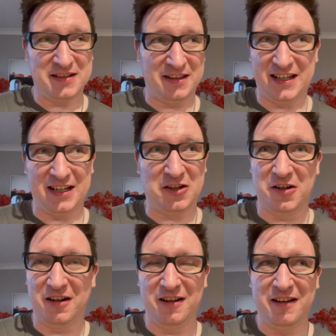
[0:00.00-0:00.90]
I think I
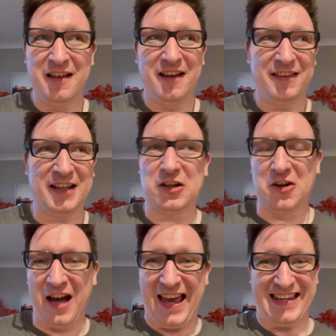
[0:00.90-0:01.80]
got
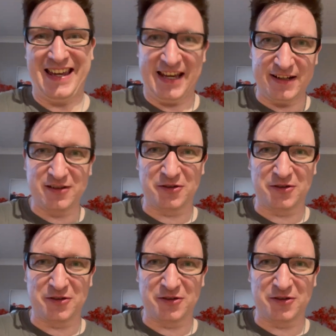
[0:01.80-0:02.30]
8 hits